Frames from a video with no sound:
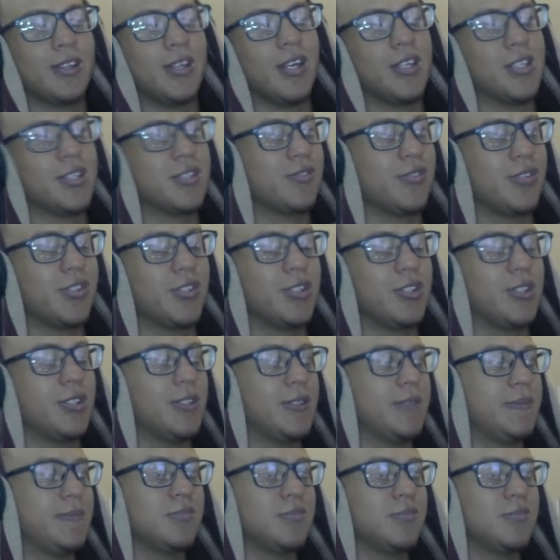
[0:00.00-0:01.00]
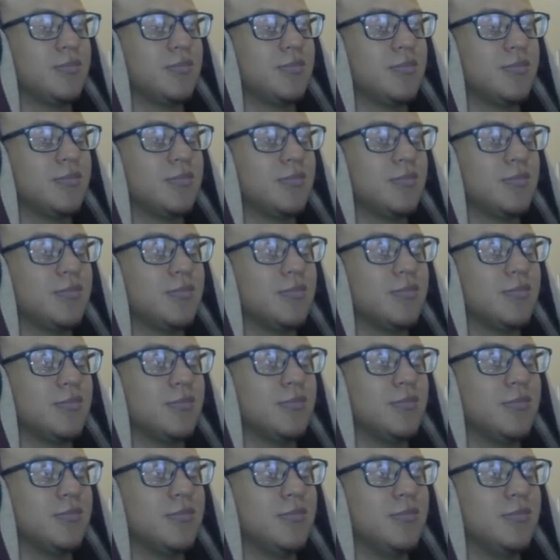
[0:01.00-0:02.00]
that's for sure. I'm
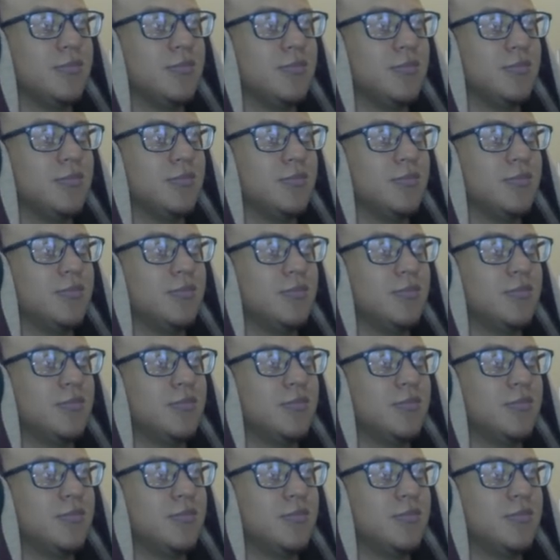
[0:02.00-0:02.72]
Monkey D. Luffy,